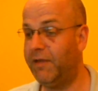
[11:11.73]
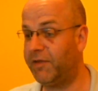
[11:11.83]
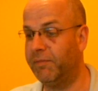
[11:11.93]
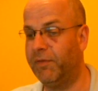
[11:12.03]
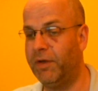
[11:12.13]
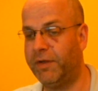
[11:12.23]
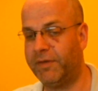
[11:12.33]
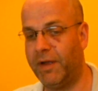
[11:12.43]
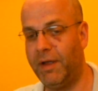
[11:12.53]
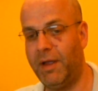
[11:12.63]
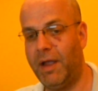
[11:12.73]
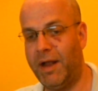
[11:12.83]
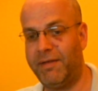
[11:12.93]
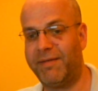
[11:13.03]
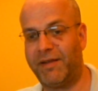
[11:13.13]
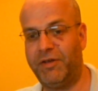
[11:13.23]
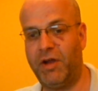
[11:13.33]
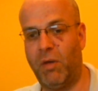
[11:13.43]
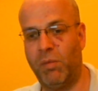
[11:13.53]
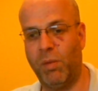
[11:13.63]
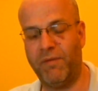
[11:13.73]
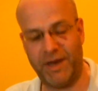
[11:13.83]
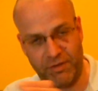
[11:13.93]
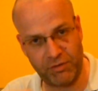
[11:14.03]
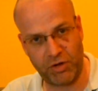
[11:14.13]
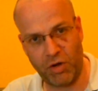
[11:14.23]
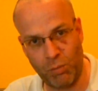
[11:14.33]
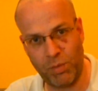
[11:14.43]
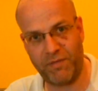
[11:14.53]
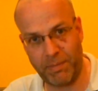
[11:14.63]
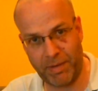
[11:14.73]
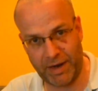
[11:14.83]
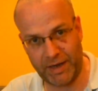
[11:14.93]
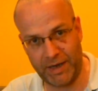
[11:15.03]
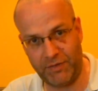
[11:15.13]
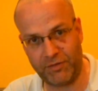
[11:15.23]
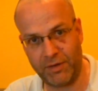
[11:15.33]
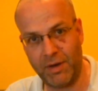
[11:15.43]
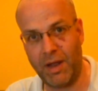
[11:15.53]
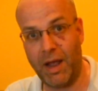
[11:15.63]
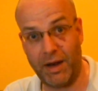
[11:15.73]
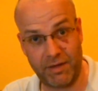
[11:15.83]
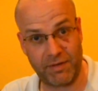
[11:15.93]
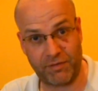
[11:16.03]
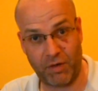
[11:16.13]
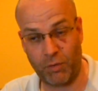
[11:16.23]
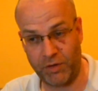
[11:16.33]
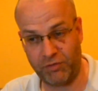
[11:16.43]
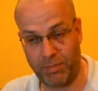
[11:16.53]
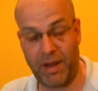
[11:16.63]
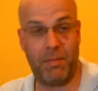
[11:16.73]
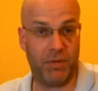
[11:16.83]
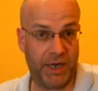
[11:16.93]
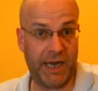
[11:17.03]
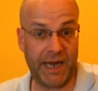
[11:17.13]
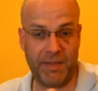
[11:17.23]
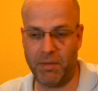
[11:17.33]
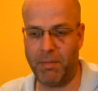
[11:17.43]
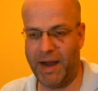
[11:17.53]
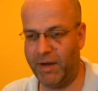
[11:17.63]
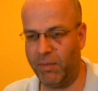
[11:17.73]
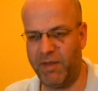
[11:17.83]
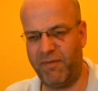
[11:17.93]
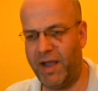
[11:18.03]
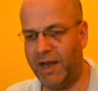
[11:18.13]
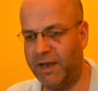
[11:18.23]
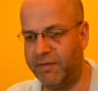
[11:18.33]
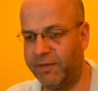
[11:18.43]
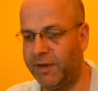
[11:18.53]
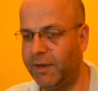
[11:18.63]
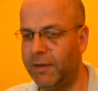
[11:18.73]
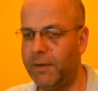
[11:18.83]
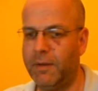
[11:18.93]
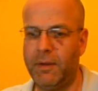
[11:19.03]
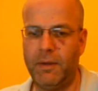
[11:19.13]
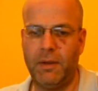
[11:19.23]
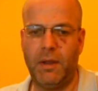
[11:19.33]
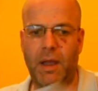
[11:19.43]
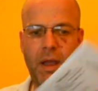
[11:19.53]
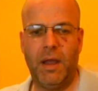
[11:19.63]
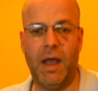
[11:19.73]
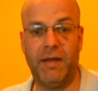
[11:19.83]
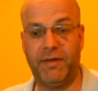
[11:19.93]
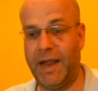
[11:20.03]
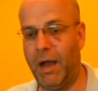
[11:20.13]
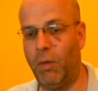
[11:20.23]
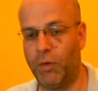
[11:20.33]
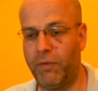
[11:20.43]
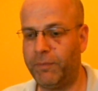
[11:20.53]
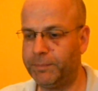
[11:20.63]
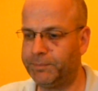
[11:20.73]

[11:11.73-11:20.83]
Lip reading: is a converter, and this has actually got one with it. It doesn't come with the package because they're sold in Japan, but you can get them made up there fairly easily to get hold of.